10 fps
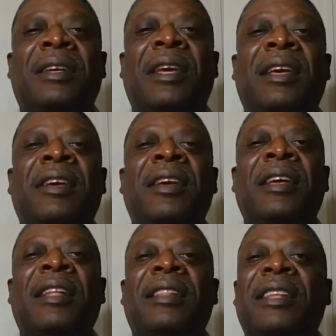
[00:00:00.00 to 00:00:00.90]
Okay,
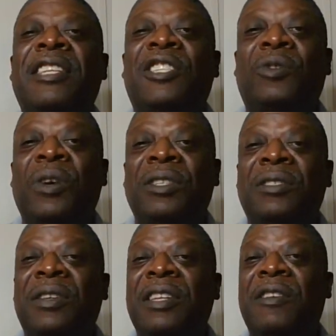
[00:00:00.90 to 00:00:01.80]
the
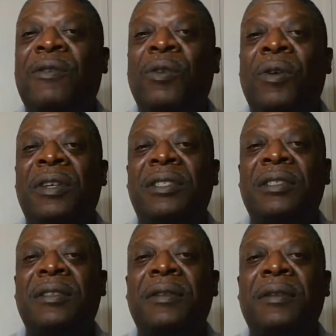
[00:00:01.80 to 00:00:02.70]
instructions are there for us.